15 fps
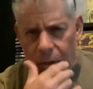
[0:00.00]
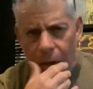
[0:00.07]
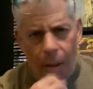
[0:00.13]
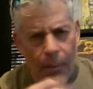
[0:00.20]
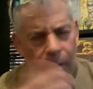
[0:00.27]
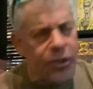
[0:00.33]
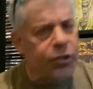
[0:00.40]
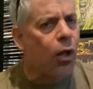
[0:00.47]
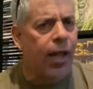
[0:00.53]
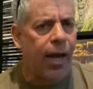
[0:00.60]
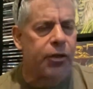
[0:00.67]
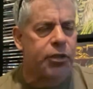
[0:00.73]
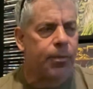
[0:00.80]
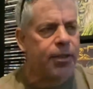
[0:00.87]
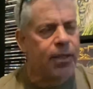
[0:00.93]
But it's all
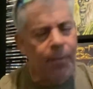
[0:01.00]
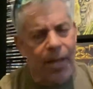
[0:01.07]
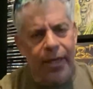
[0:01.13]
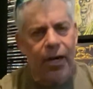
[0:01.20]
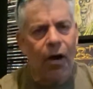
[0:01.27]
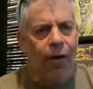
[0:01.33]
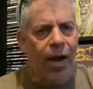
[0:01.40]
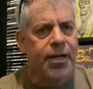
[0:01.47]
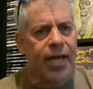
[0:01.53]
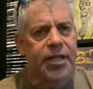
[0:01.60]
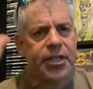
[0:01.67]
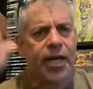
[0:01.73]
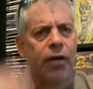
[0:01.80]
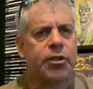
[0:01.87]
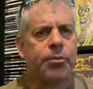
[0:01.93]
Aerosmith. I'm like, all right, nice
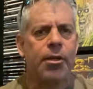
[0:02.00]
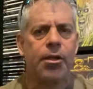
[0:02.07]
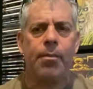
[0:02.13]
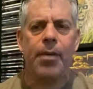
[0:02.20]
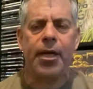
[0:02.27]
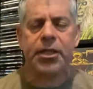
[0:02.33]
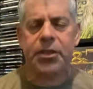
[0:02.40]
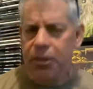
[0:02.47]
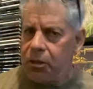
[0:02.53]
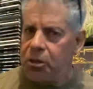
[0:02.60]
Aerosmith mix.